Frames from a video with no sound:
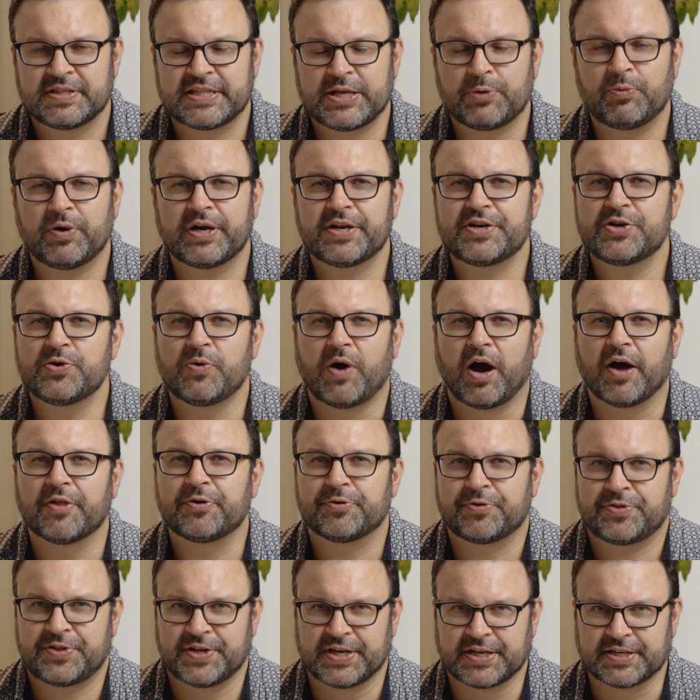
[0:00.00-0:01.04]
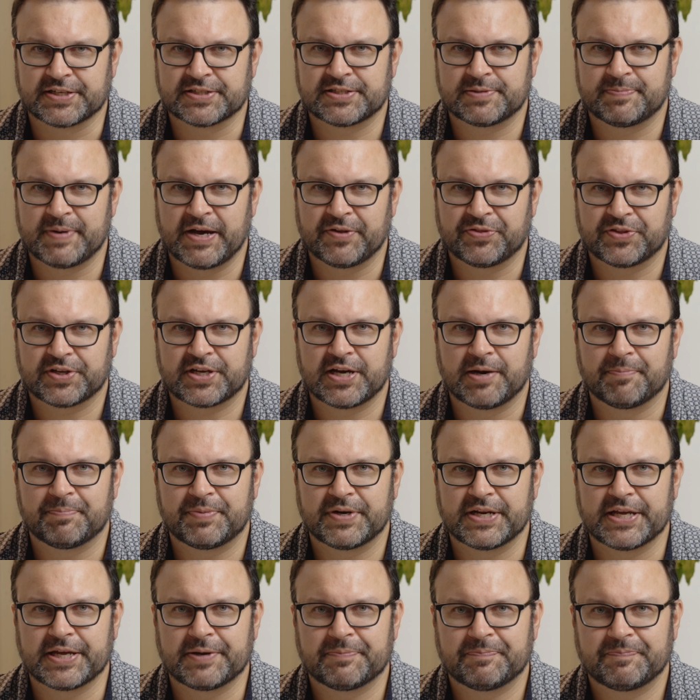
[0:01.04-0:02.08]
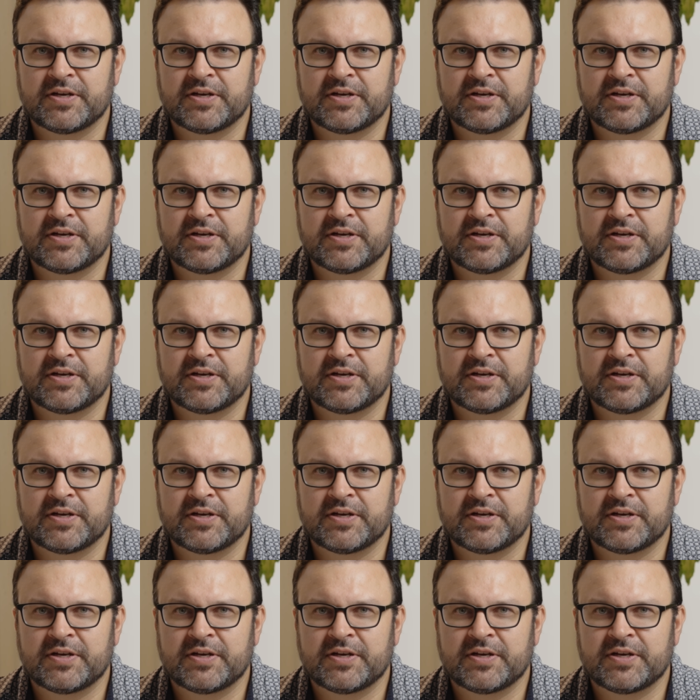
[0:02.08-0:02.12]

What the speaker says: They want to know other things about the company.